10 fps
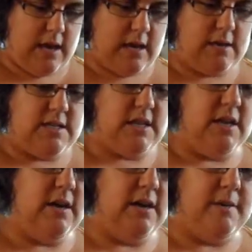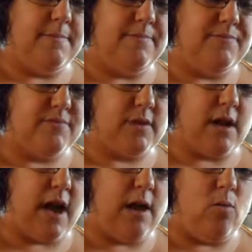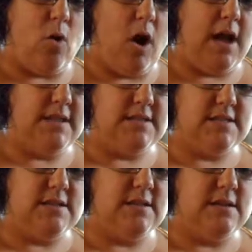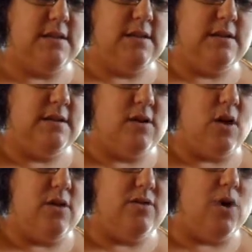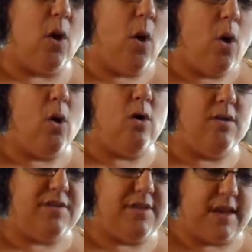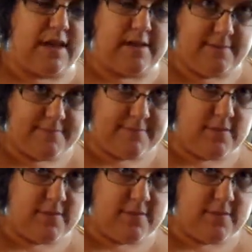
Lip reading: and I want the whole thing.